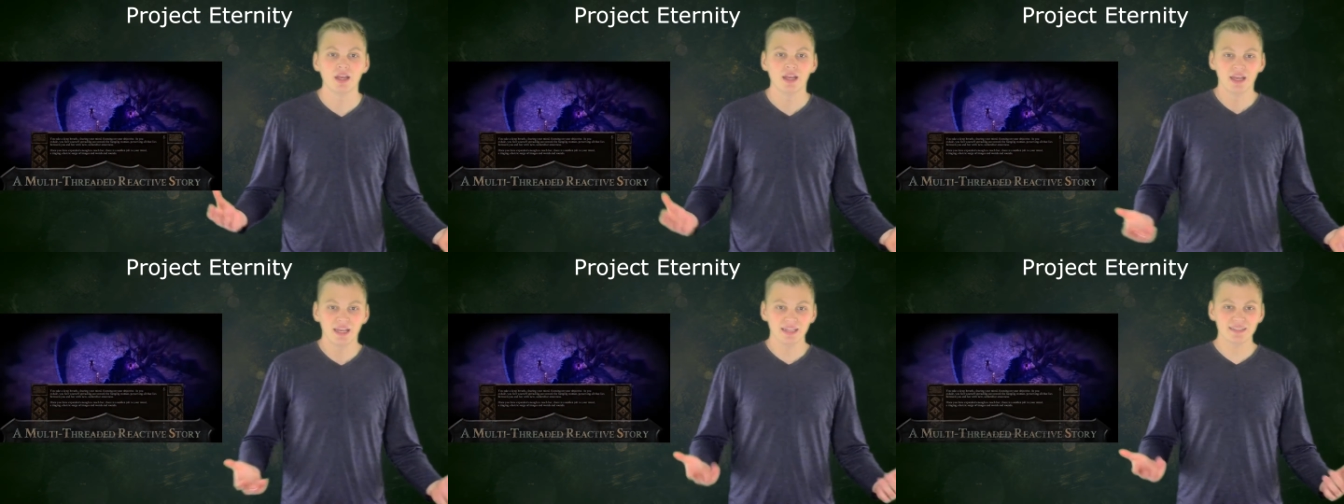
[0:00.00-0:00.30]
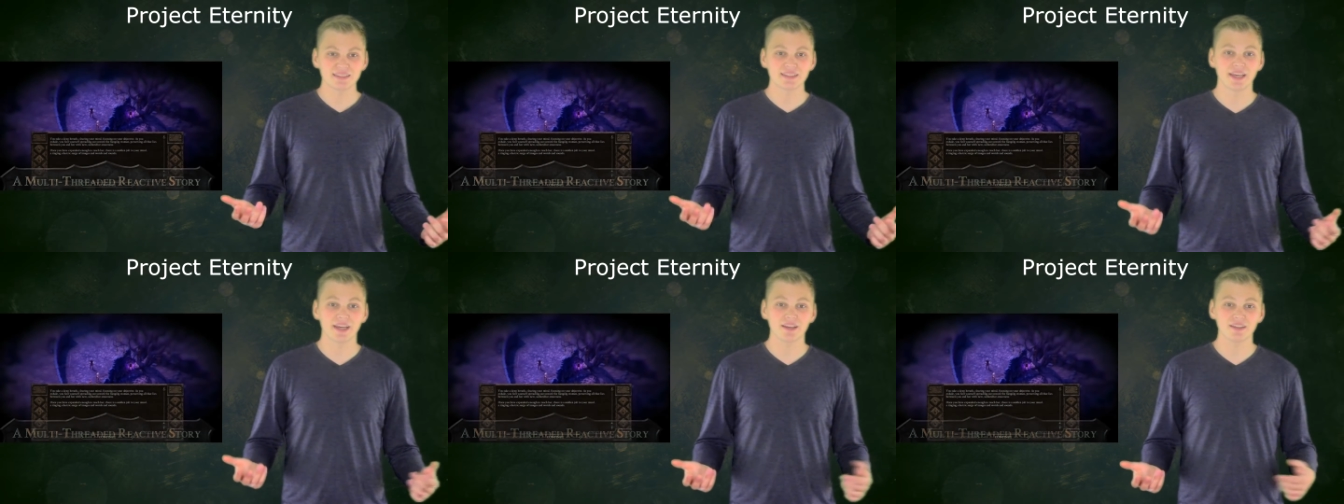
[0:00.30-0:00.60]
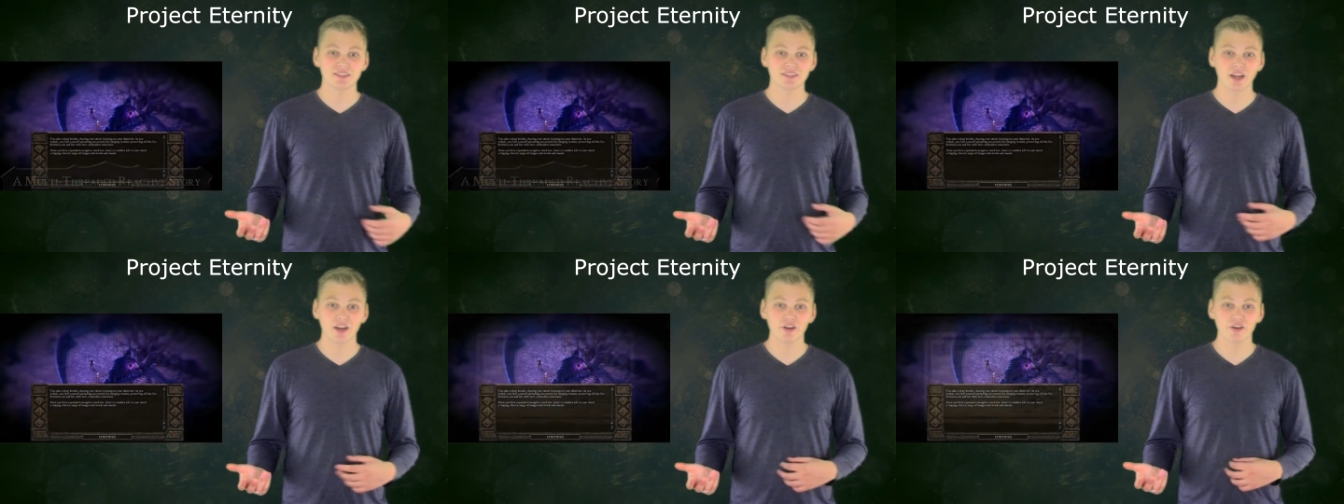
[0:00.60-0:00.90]
Its
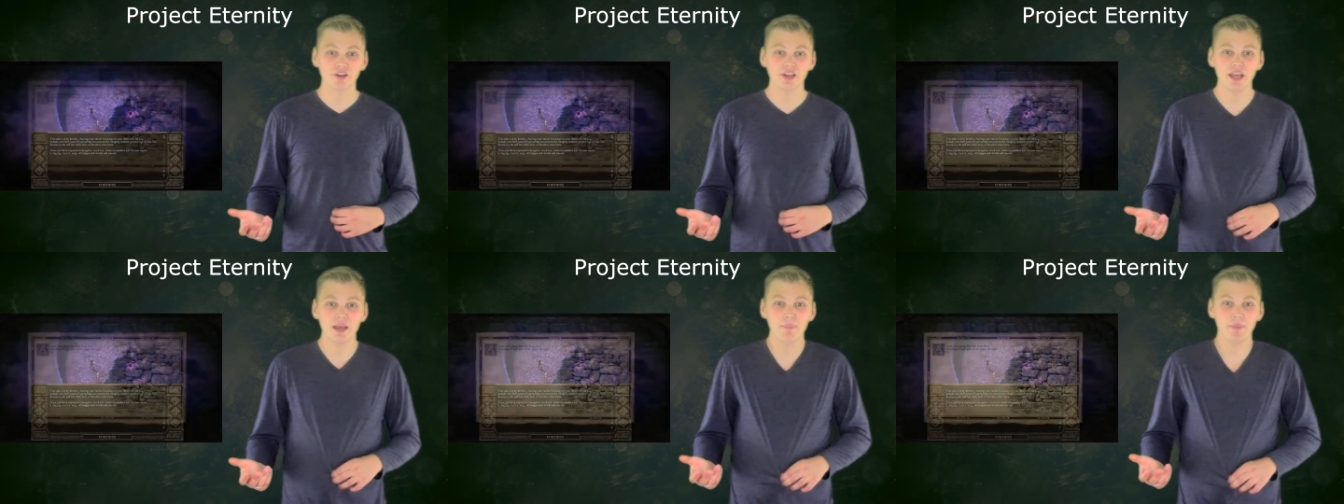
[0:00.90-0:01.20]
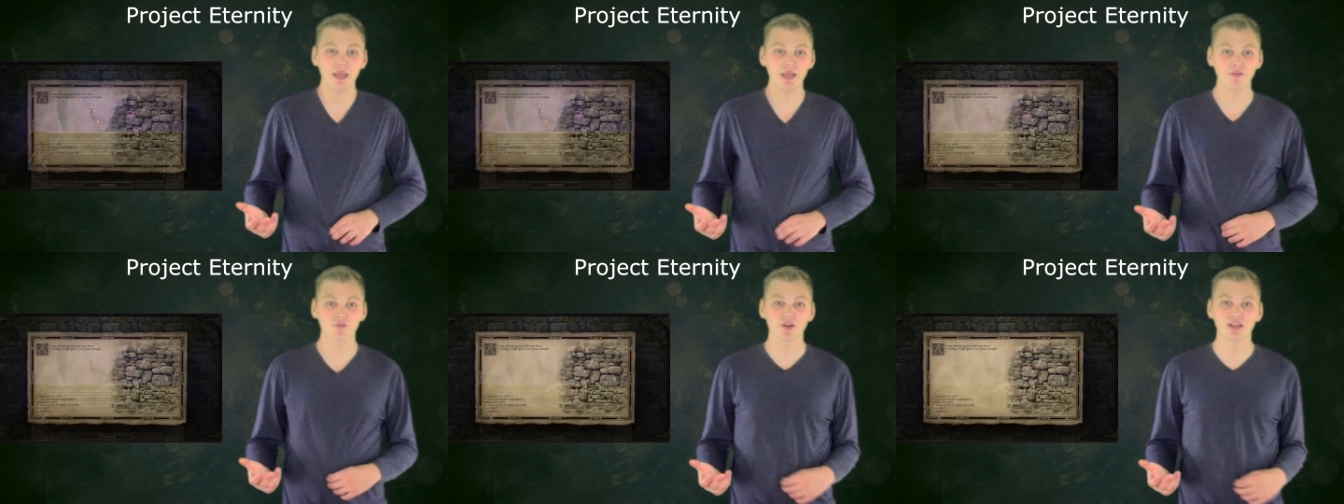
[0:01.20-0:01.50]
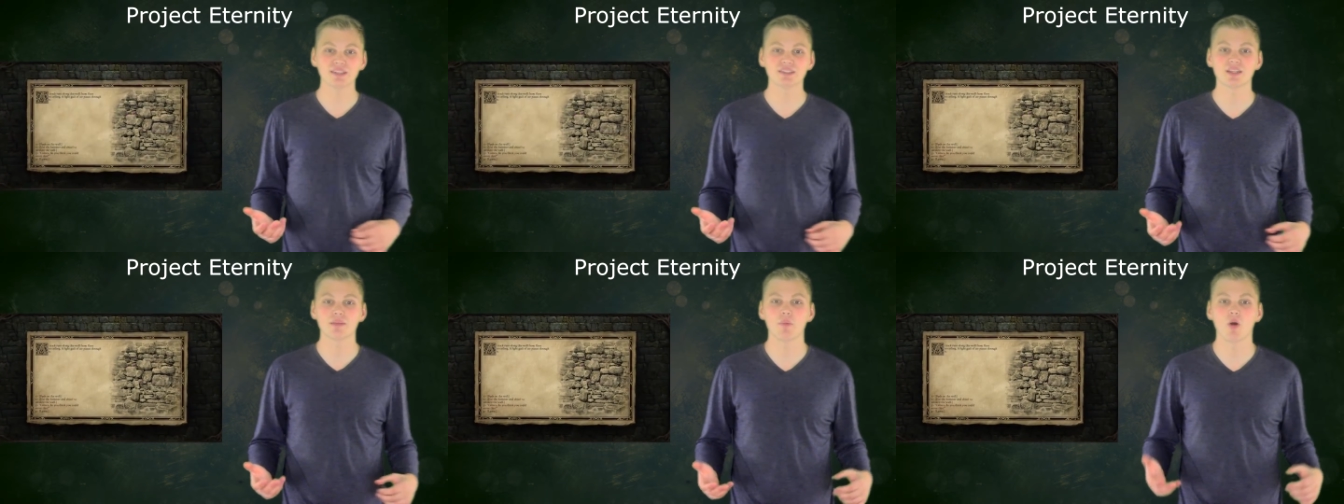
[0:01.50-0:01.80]
Kickstarter campaign
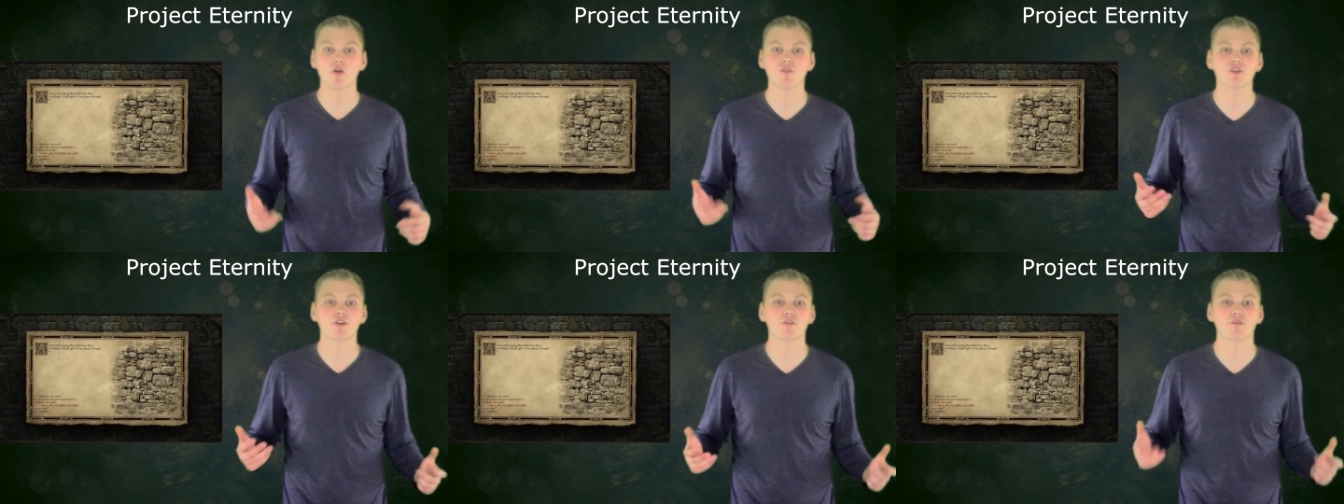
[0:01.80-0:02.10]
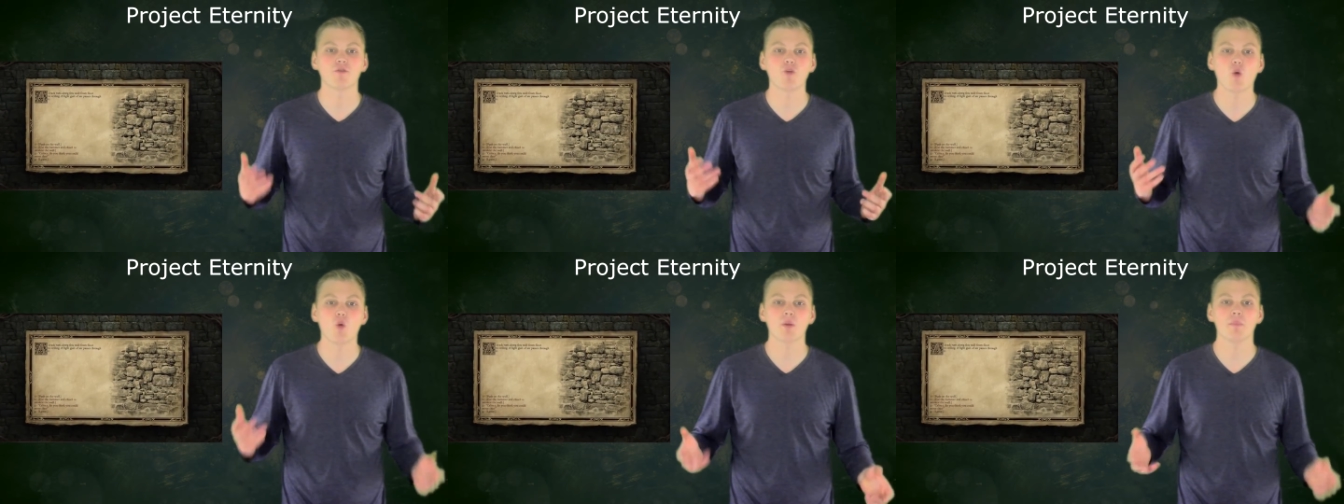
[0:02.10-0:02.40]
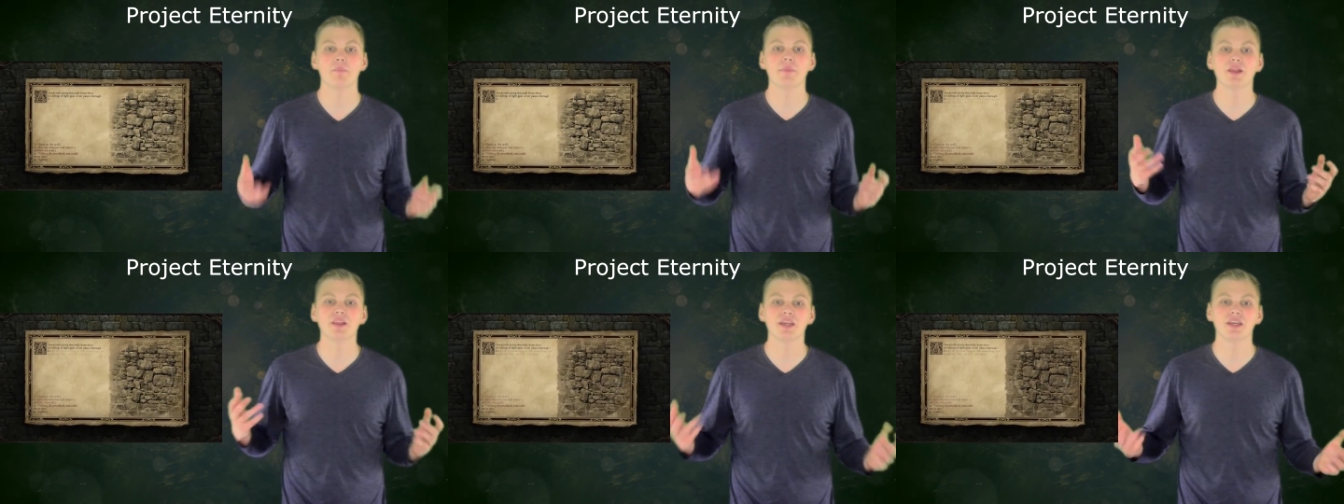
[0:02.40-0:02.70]
raised them over $4
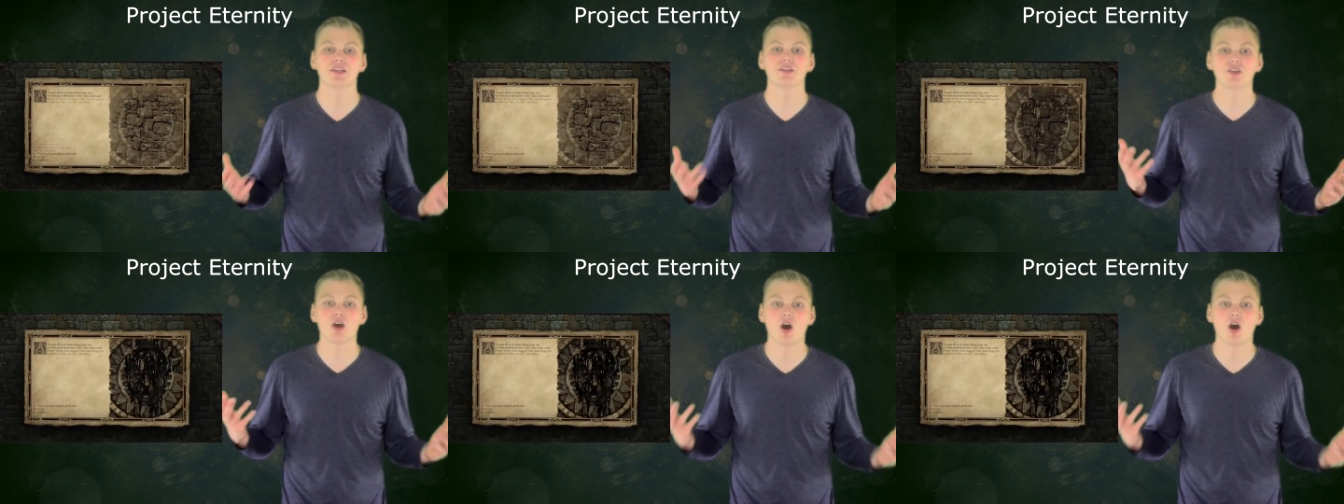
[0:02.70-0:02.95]
million.